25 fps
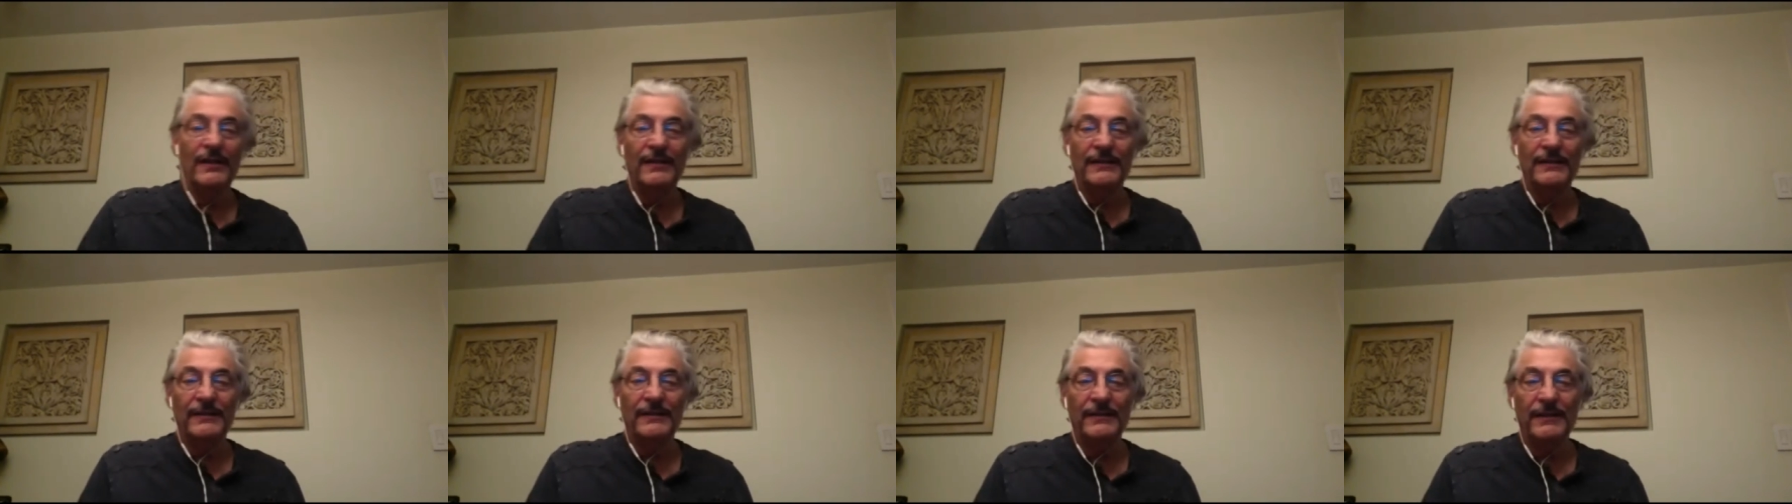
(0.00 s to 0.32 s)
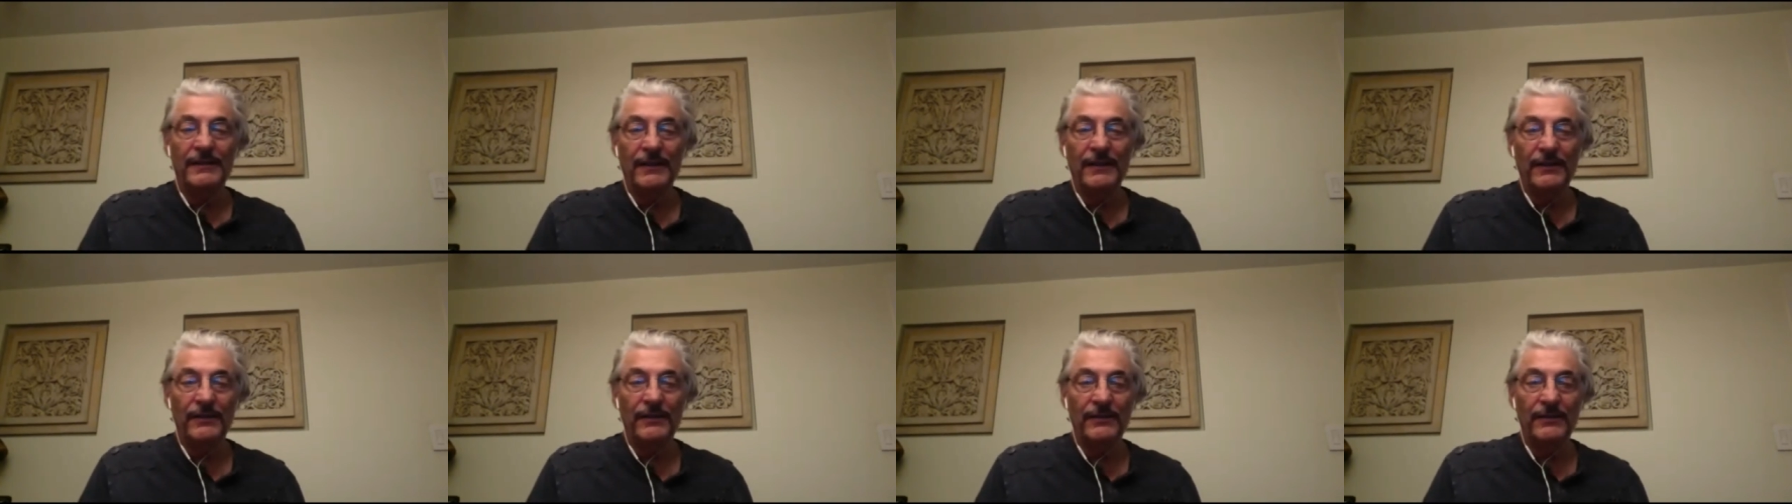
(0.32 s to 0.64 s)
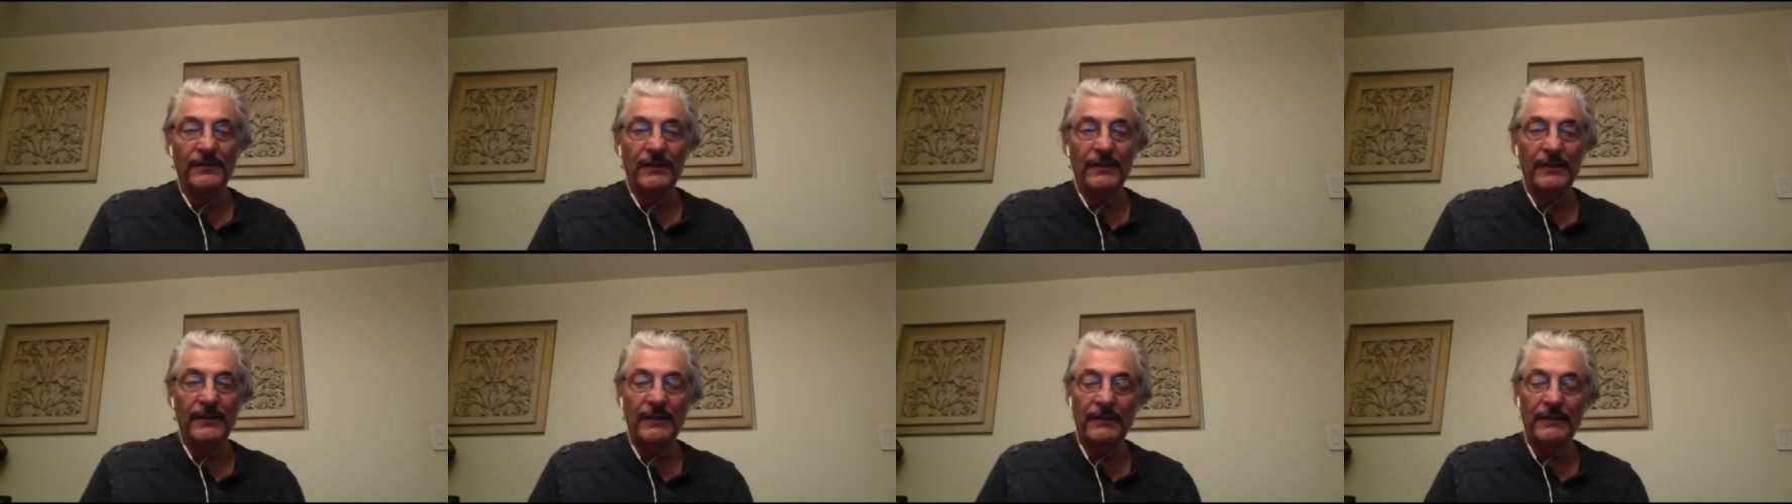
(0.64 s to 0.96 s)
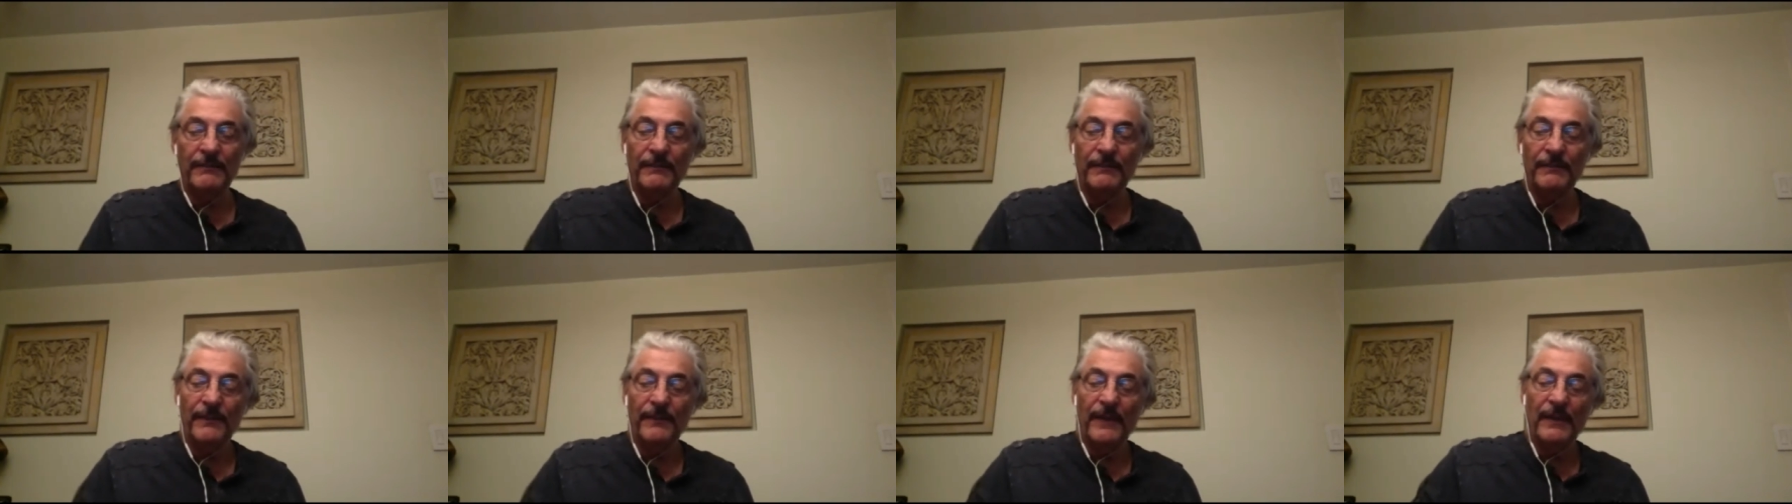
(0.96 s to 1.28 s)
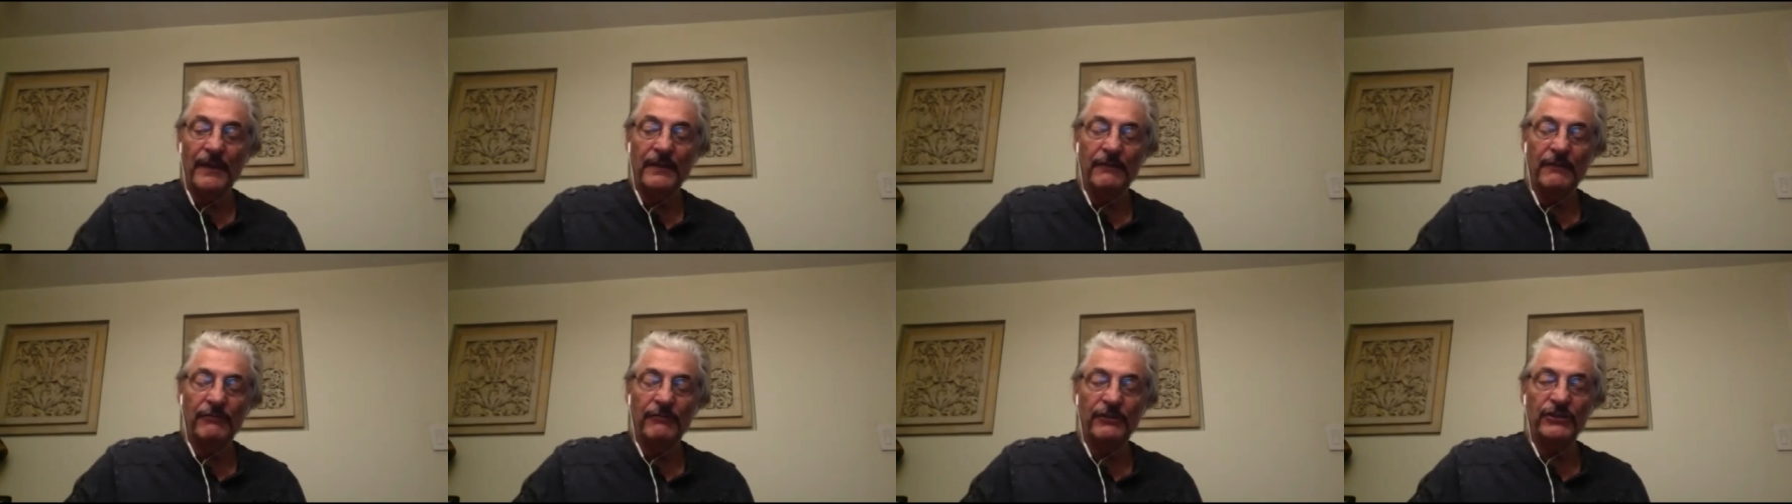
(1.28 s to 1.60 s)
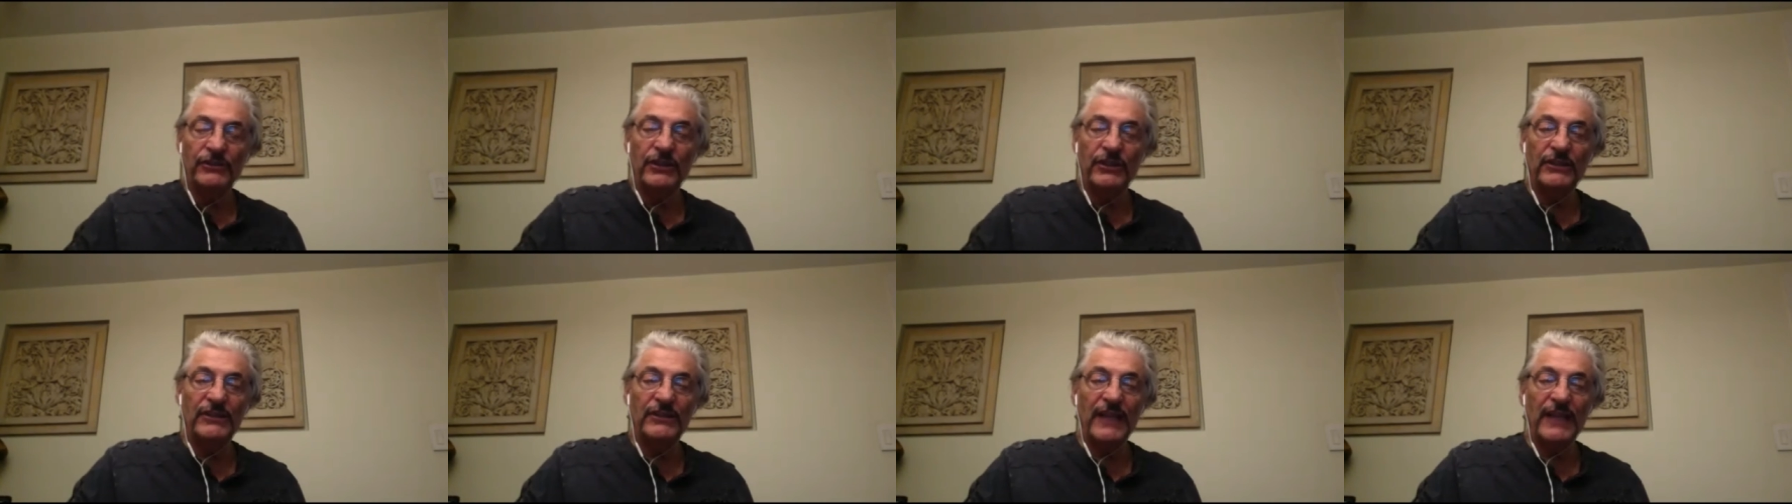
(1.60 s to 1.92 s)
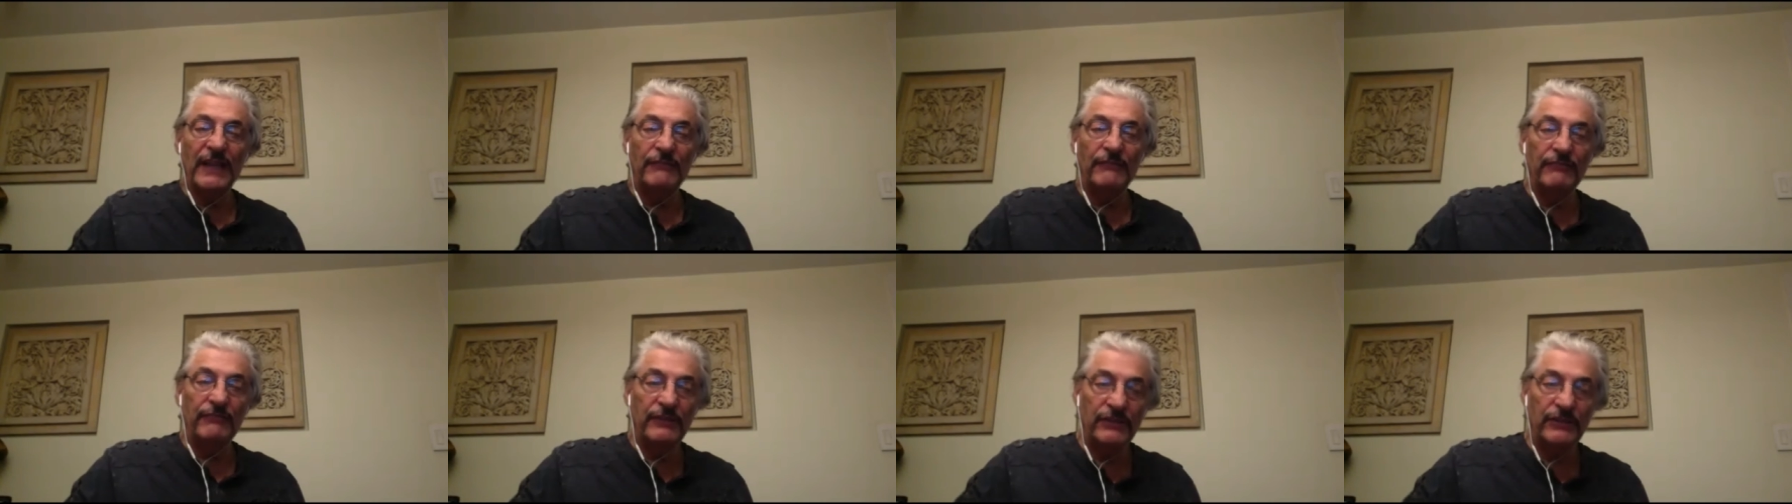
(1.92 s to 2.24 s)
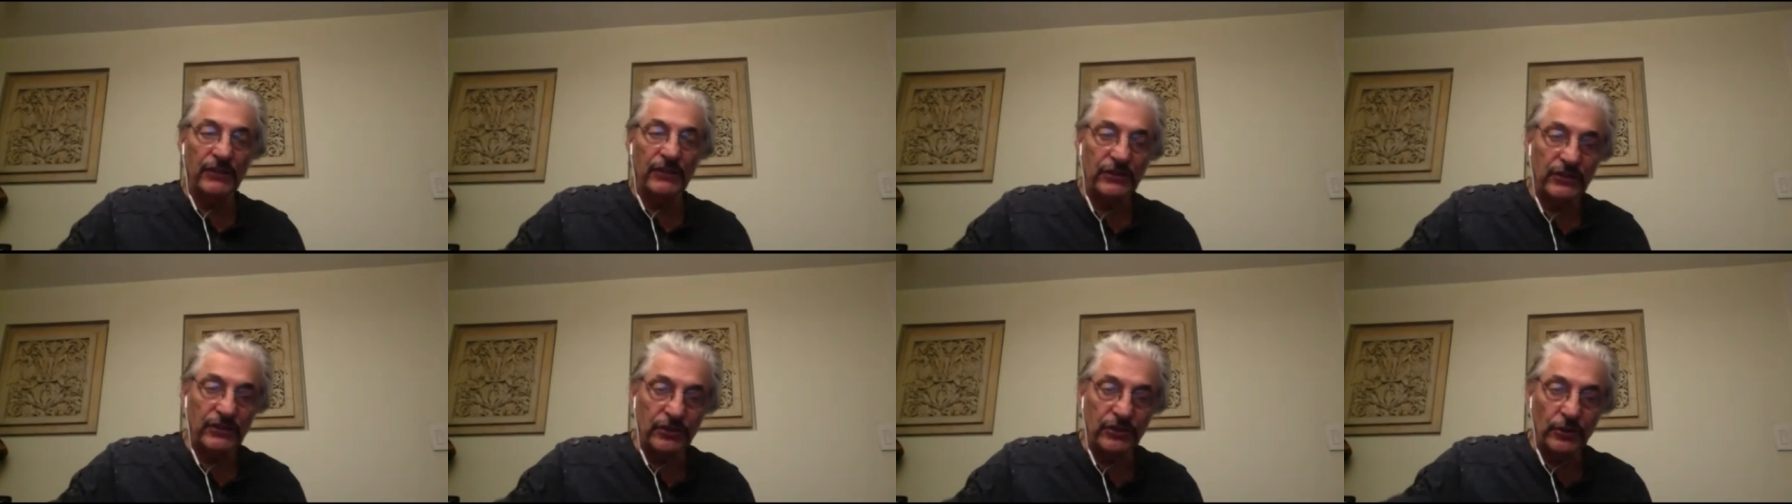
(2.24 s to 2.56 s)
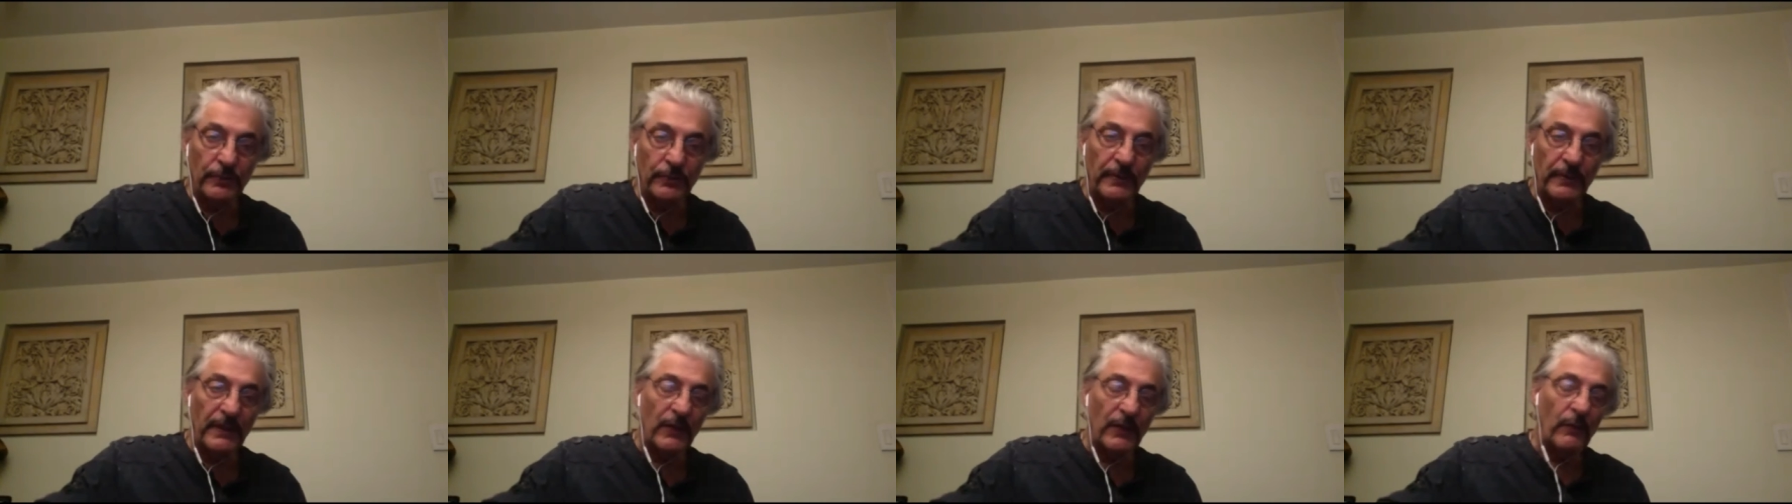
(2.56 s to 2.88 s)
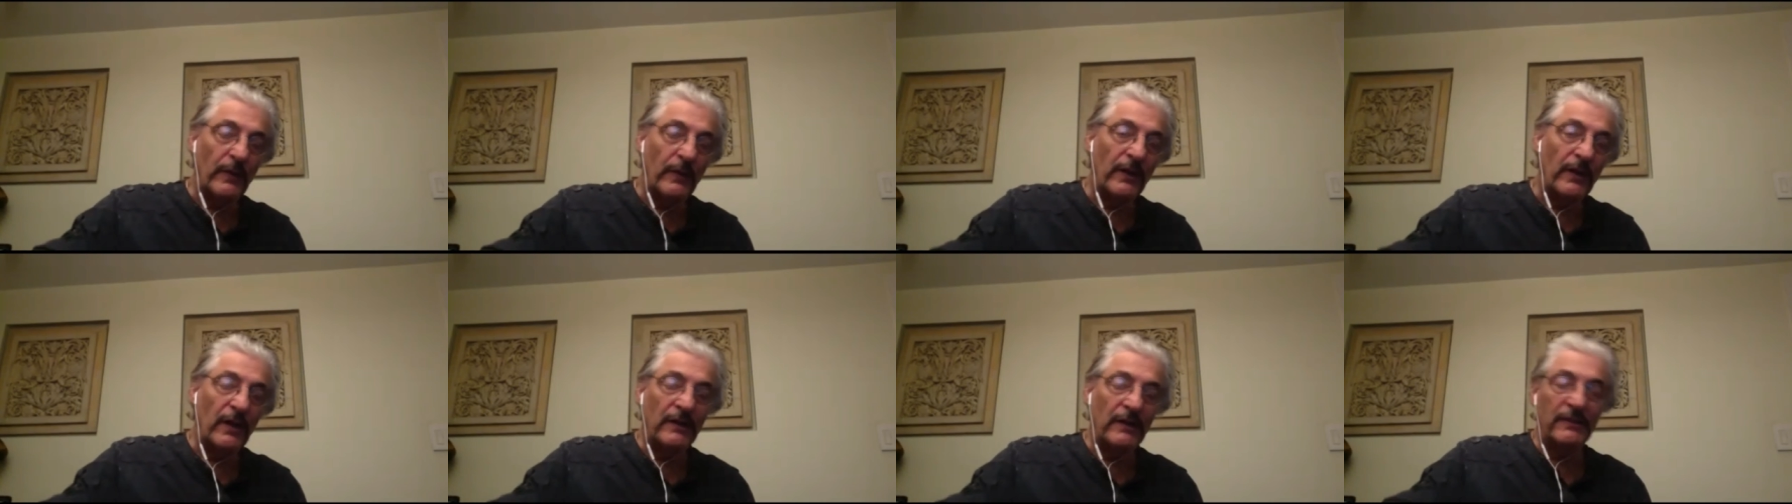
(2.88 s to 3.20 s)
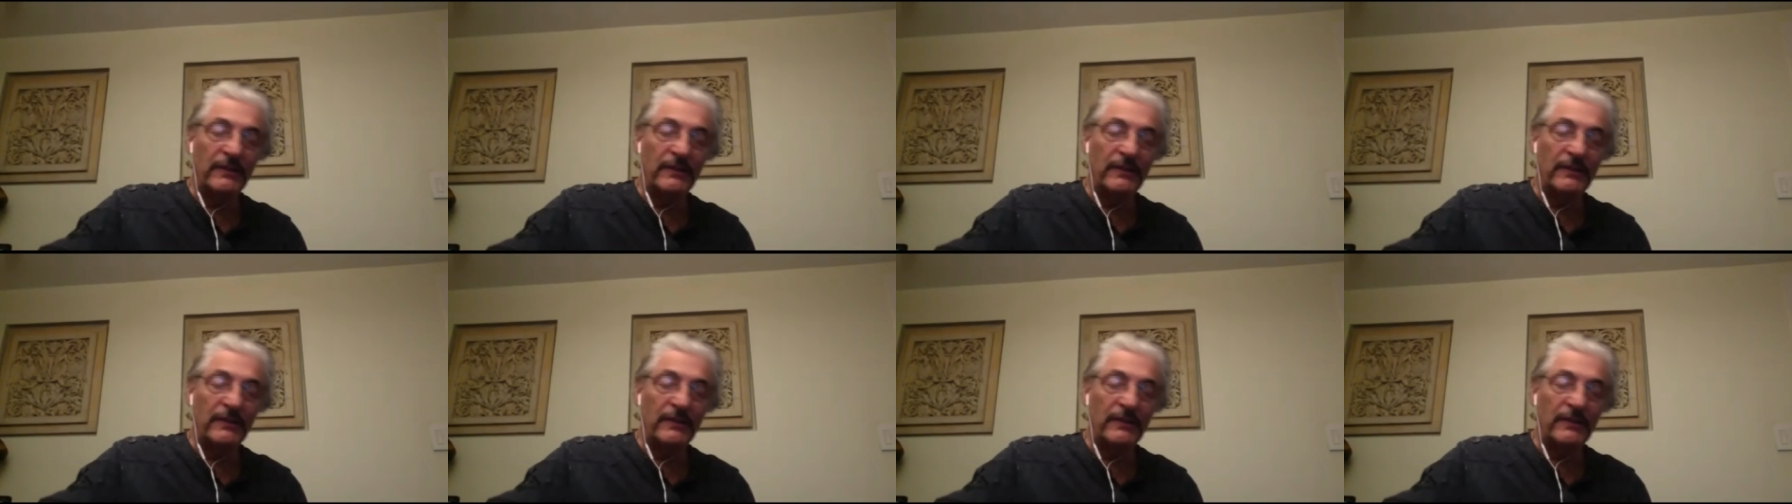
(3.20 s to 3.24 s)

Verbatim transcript: you know, uh, the Rich Kids had Richard Supa that went on